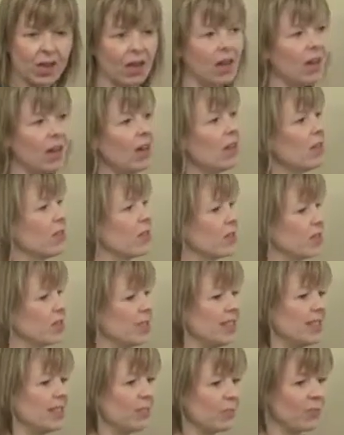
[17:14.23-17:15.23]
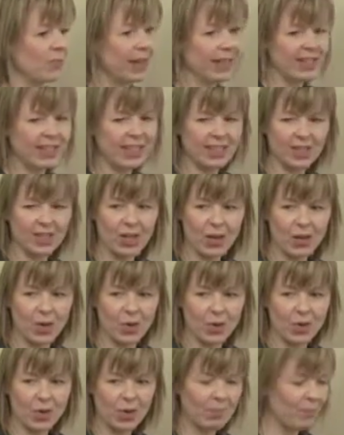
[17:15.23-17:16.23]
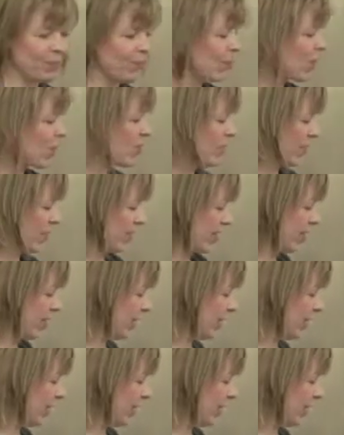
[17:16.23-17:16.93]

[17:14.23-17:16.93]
Oh, she's ready to go. Broke.